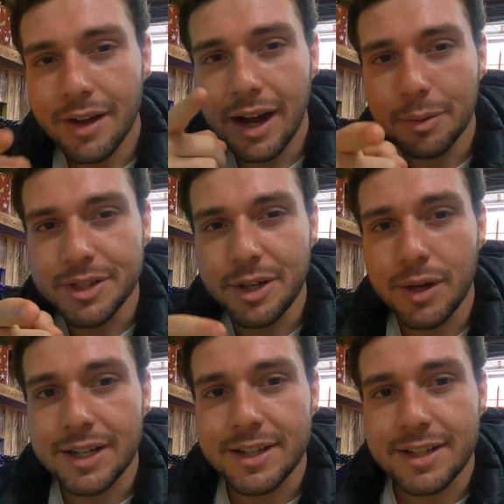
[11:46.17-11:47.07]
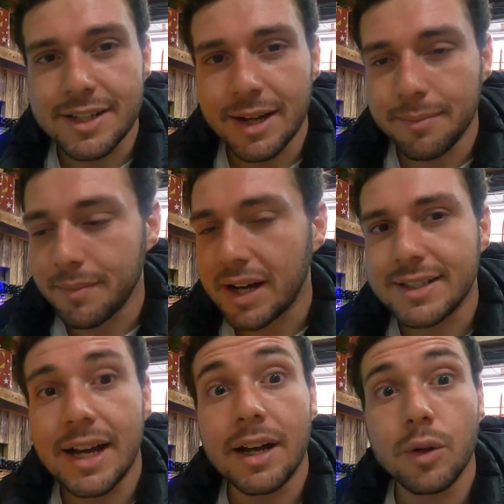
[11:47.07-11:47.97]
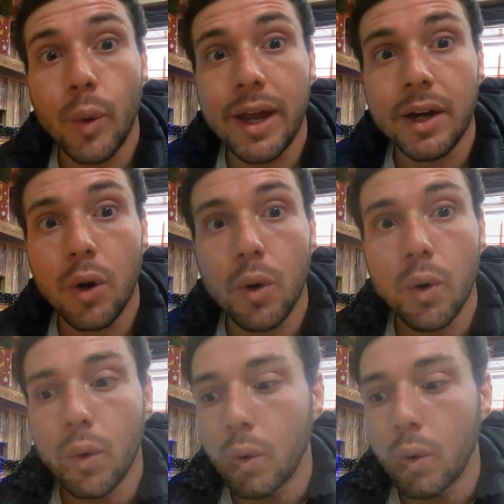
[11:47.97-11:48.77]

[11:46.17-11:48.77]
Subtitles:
I will see you guys next time. Hasta luego.